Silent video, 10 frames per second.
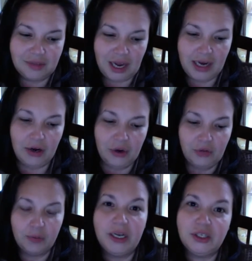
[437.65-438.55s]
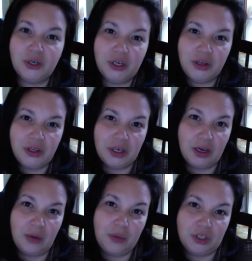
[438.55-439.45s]
I heard from my attorney that they
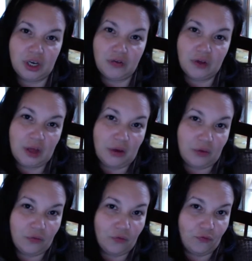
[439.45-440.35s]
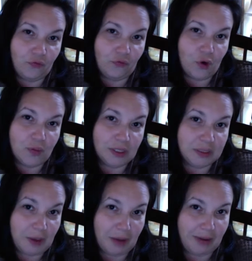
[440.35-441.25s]
cut me a check for like 4
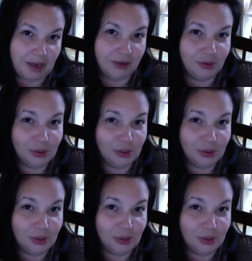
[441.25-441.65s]
months back pay.